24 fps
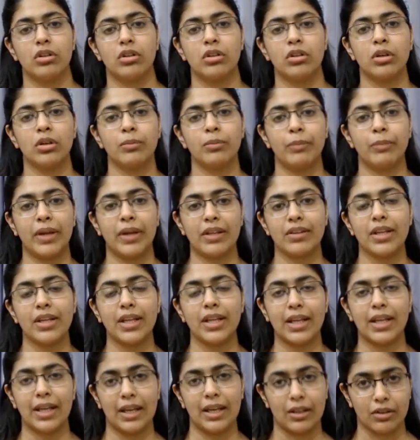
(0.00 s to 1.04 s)
the
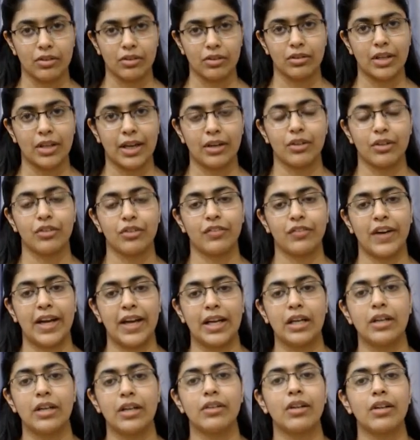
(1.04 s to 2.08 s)
basic case that is
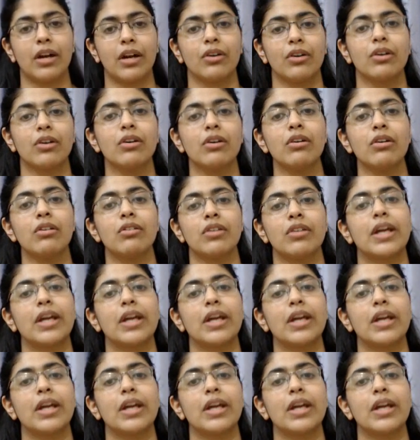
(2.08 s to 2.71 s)
filed is under